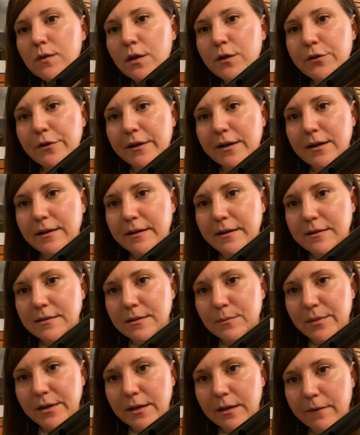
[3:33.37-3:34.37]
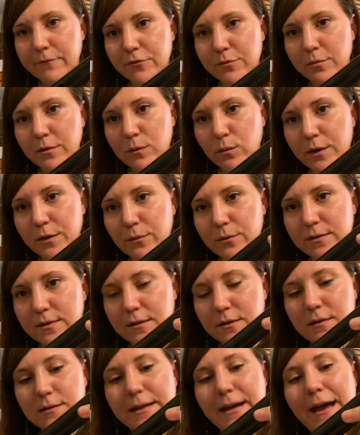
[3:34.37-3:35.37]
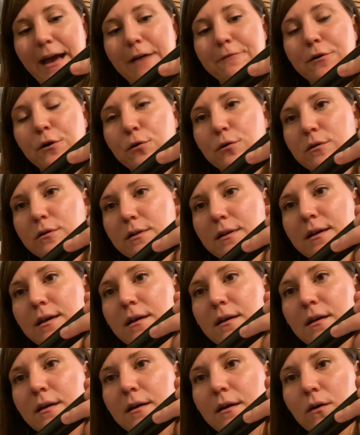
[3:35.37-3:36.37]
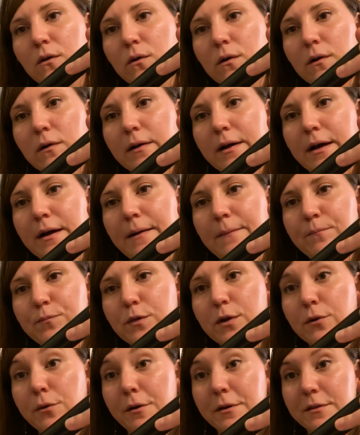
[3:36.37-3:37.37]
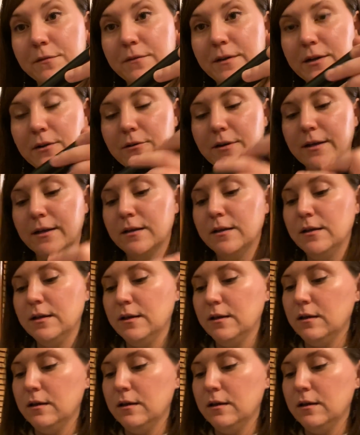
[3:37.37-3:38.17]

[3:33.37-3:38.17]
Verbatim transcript: you're going to need to be comfortable with what's called a half hole or um, cross fingering,